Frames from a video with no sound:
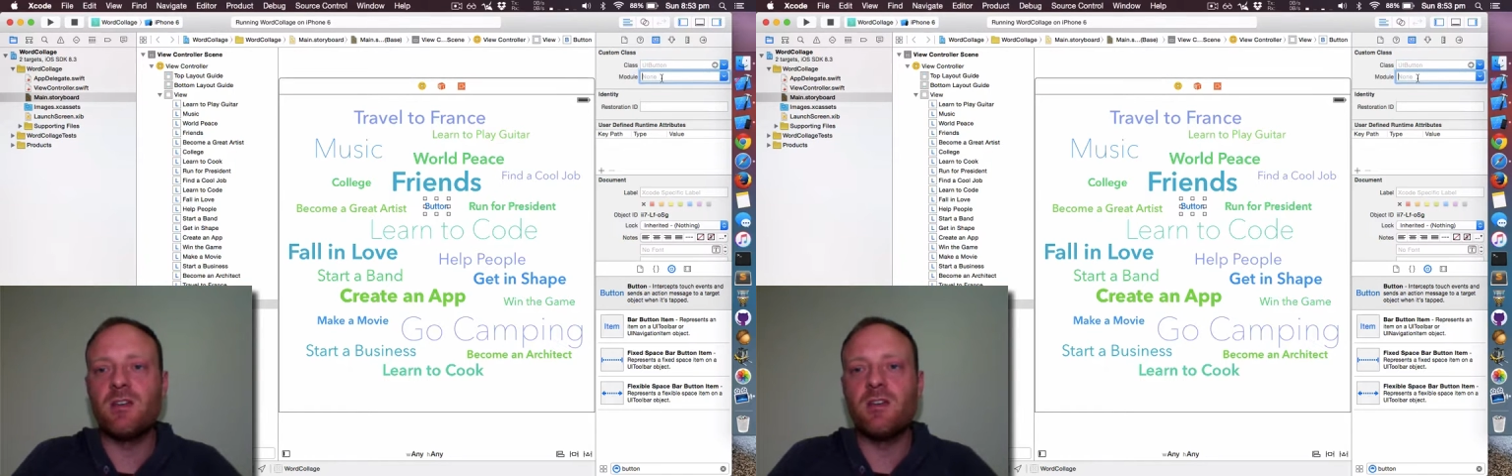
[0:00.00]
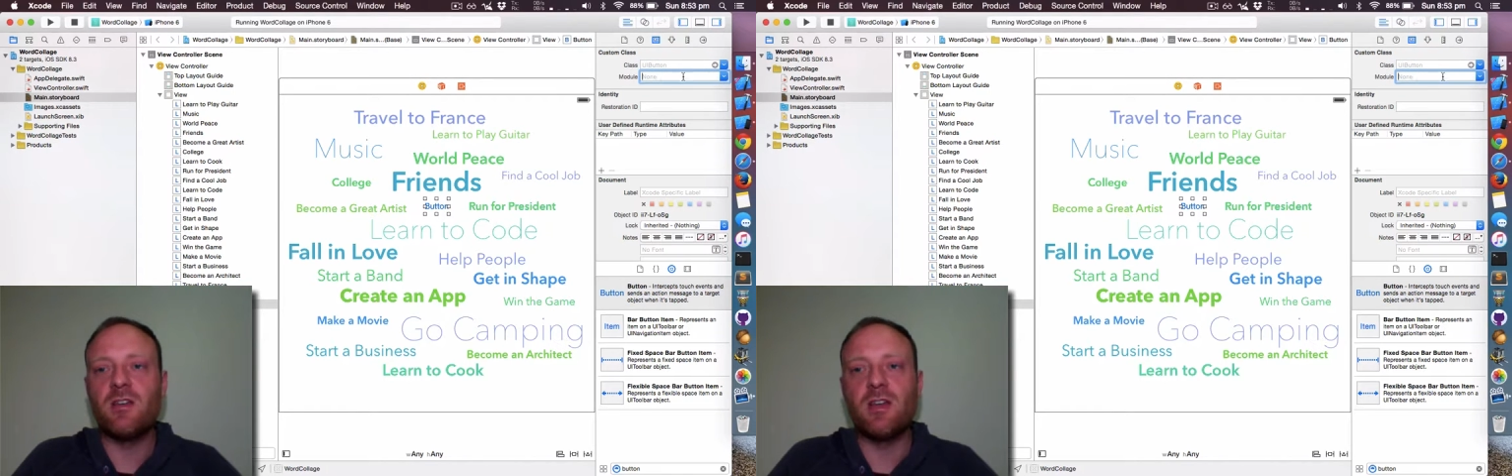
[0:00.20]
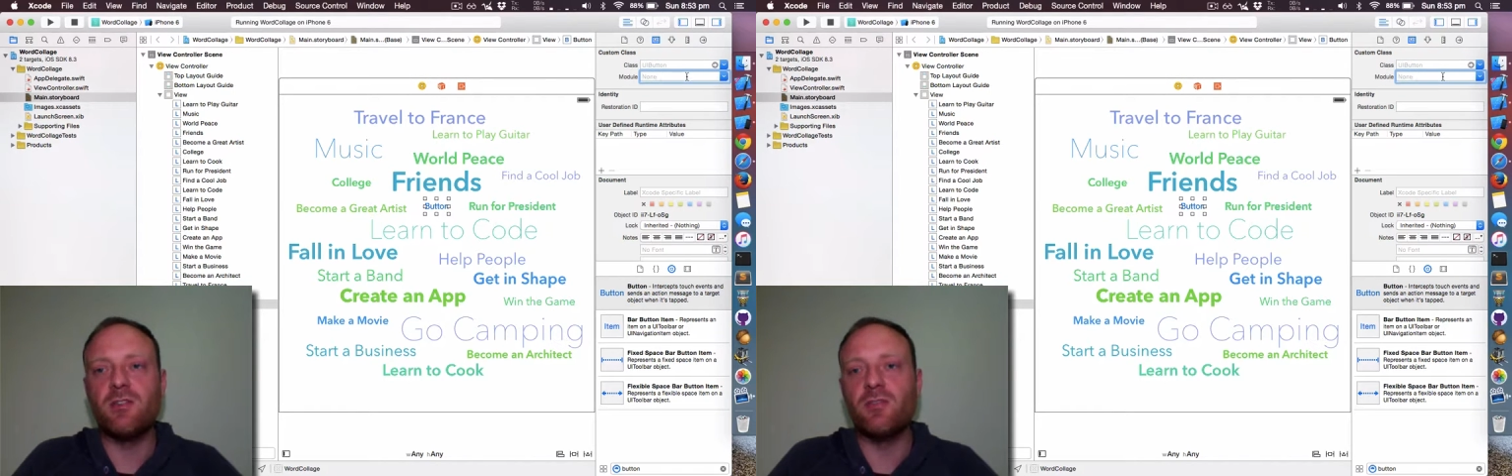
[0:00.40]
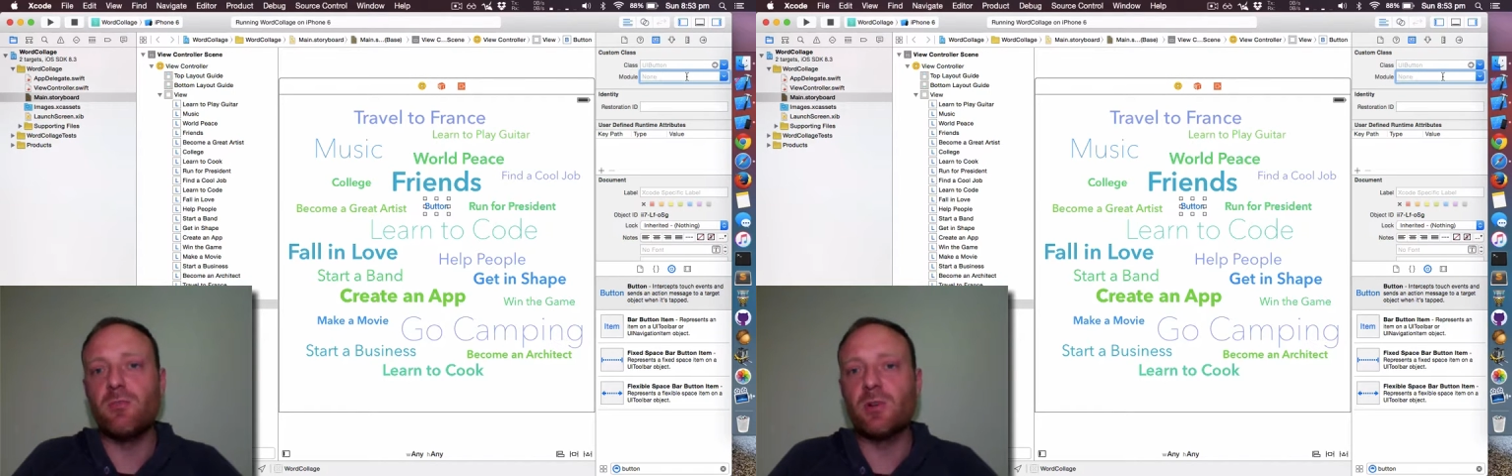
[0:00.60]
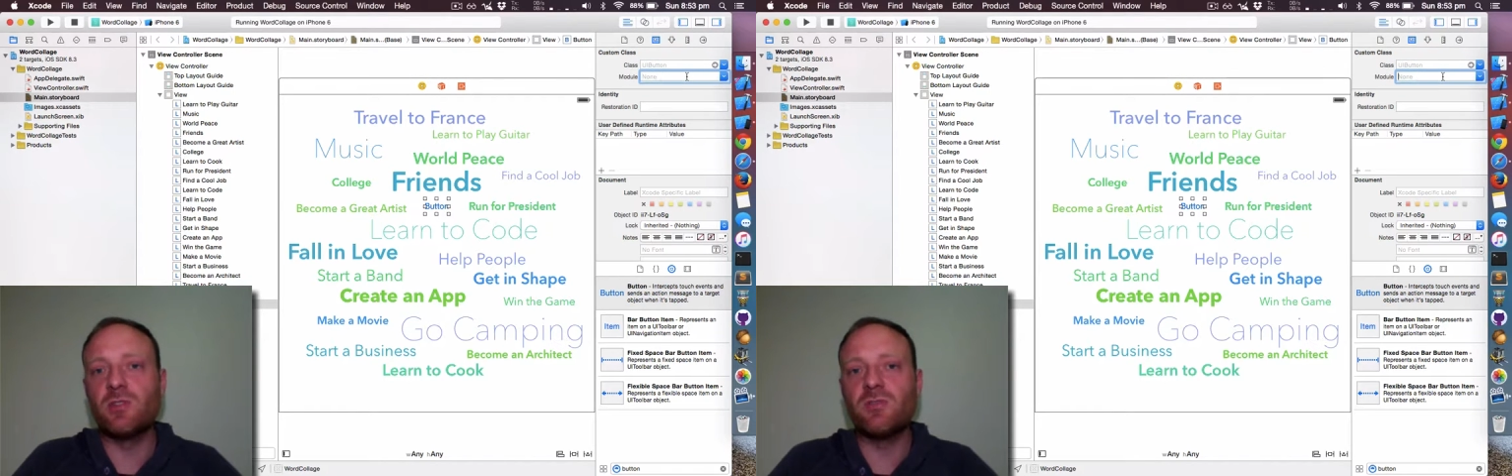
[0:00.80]
And your
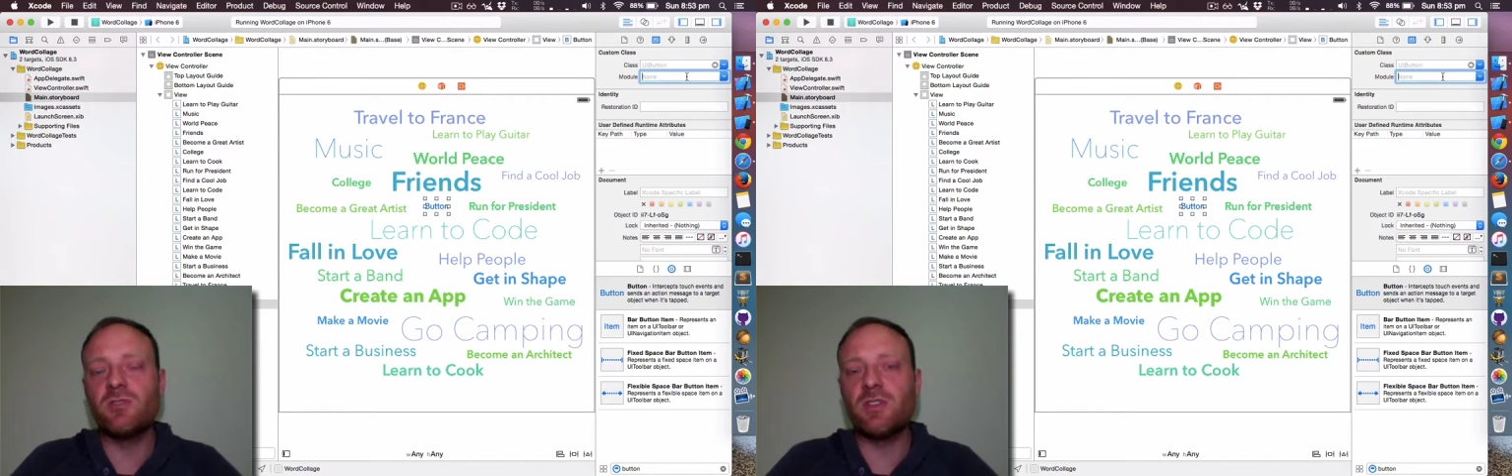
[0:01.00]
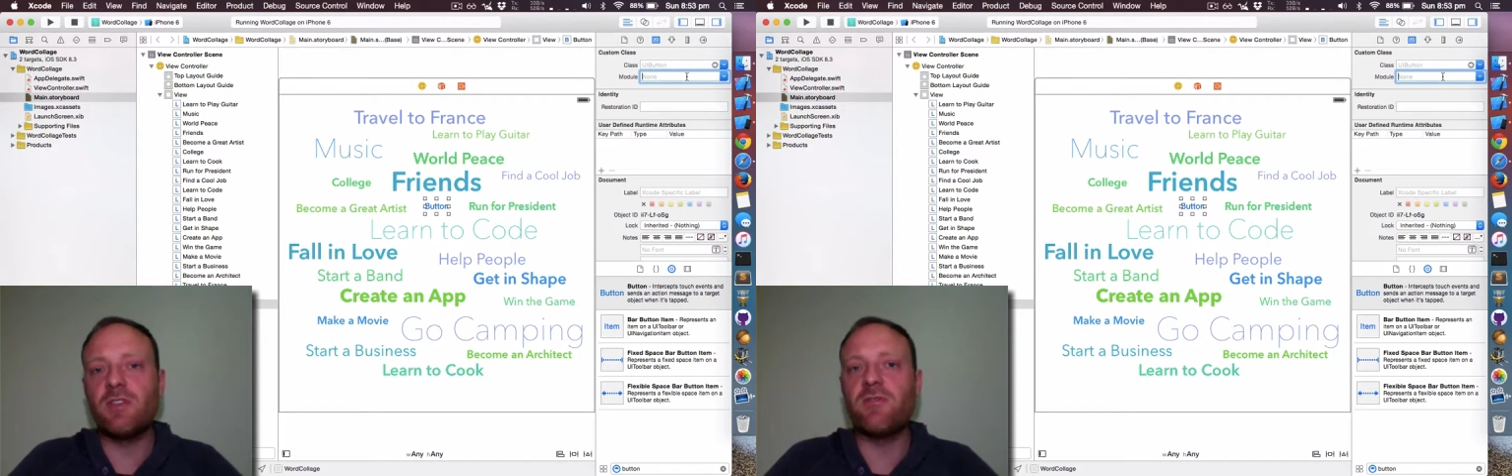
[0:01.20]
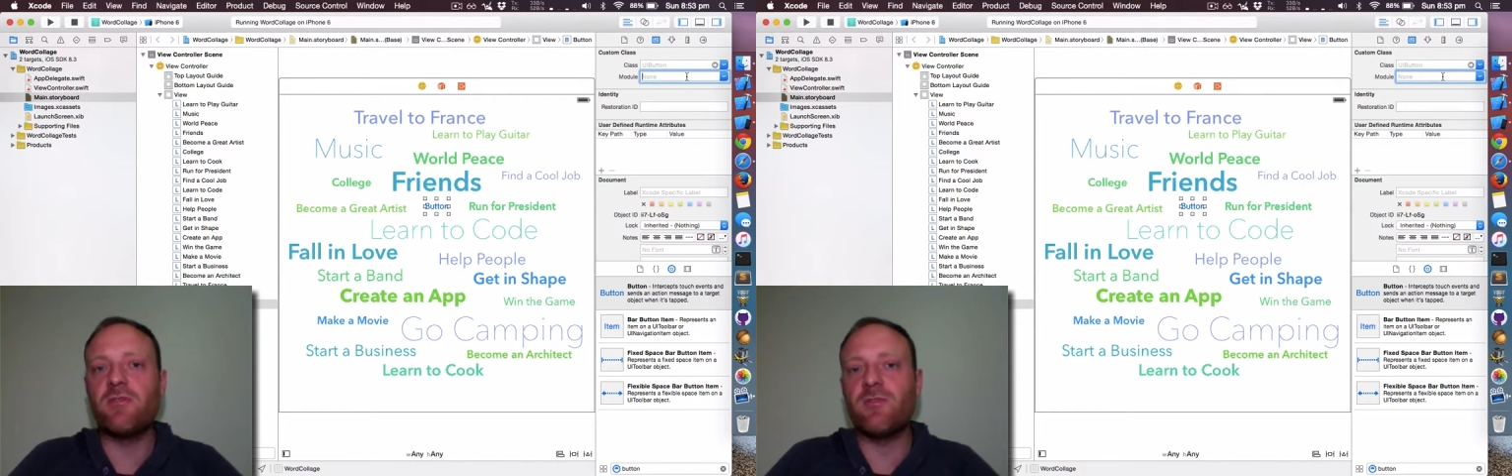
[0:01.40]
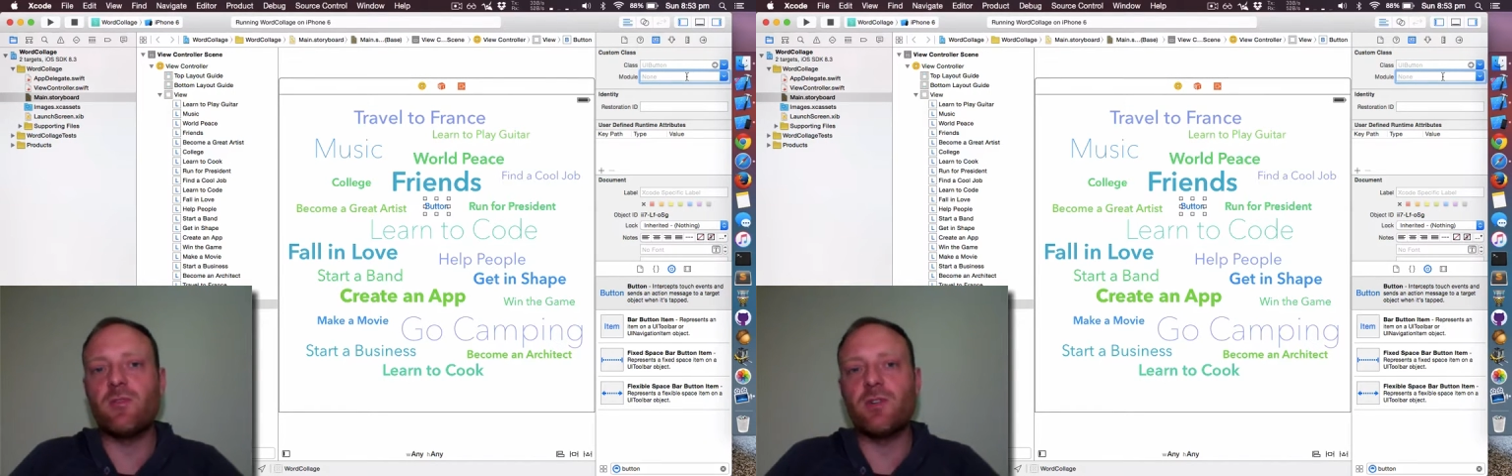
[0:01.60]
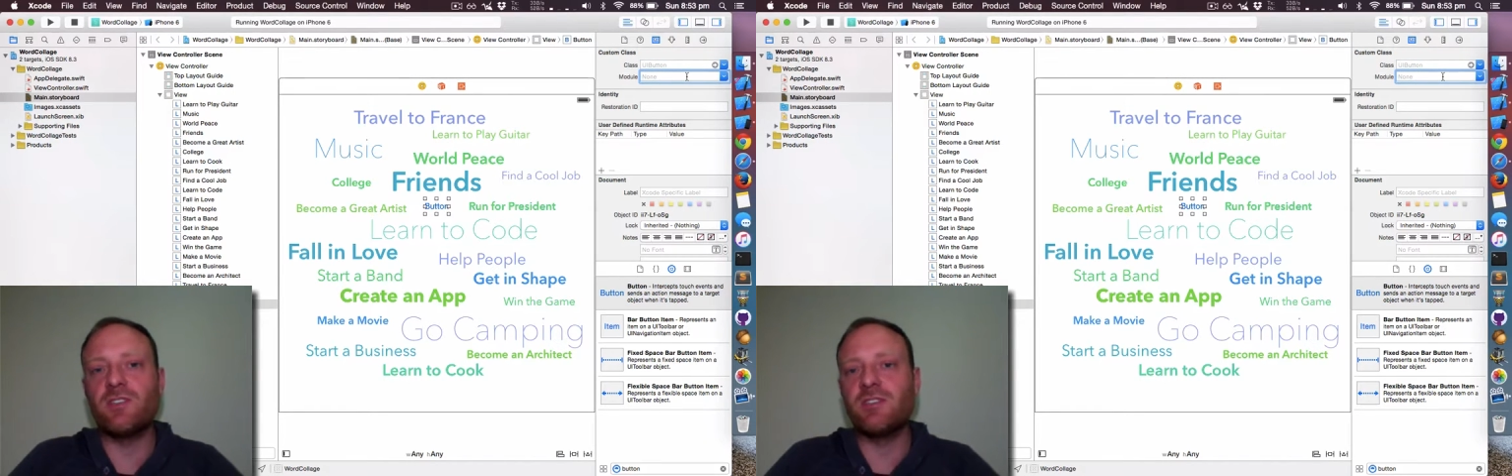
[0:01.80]
module, if for
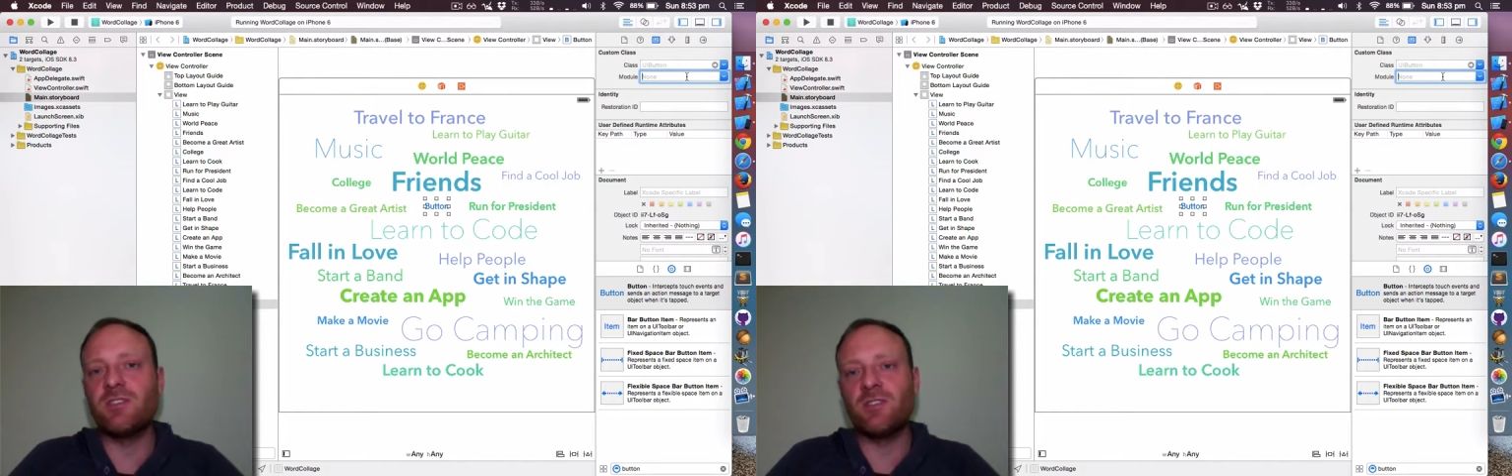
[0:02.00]
instance